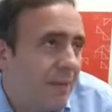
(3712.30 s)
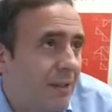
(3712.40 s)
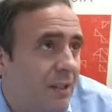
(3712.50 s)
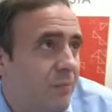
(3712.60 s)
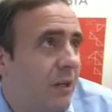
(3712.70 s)

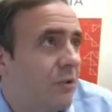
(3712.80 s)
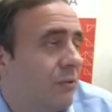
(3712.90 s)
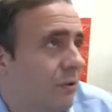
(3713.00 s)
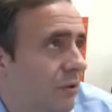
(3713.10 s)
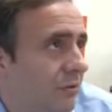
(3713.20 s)
Maybe that's
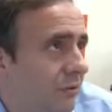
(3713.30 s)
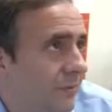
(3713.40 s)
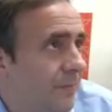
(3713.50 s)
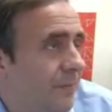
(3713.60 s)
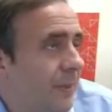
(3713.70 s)
possible too.
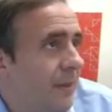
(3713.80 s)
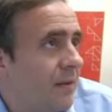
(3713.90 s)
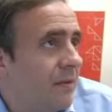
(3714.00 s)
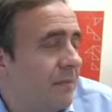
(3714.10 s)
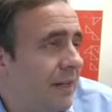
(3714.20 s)

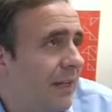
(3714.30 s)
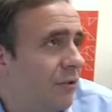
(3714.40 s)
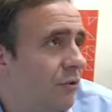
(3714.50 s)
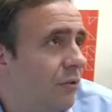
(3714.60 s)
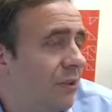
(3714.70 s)
But
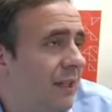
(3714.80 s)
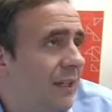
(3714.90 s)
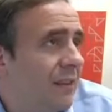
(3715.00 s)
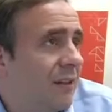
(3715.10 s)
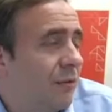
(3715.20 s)
I do
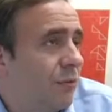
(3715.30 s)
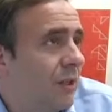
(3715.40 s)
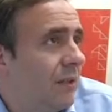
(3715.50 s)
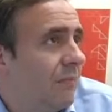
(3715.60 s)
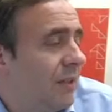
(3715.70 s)
think there
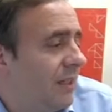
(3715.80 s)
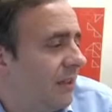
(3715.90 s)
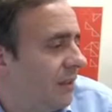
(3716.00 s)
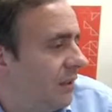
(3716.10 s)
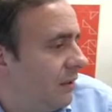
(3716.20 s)
will
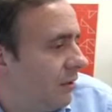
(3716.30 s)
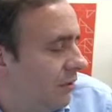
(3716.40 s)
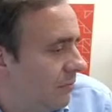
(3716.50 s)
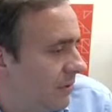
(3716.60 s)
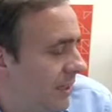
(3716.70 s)
be,
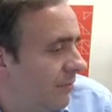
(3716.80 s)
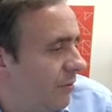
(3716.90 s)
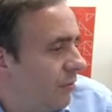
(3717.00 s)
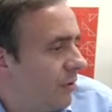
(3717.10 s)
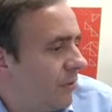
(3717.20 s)

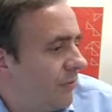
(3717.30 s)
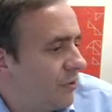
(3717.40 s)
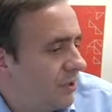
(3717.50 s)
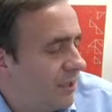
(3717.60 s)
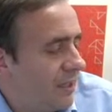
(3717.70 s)
given what we've
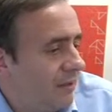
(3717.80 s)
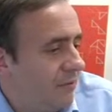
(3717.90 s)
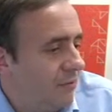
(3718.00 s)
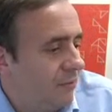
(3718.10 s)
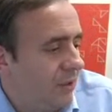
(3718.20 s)

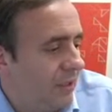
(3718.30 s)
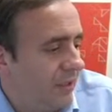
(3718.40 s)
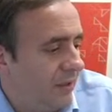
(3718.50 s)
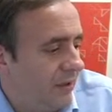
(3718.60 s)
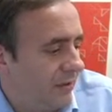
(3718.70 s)
seen
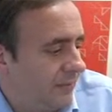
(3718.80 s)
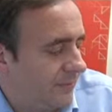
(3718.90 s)
with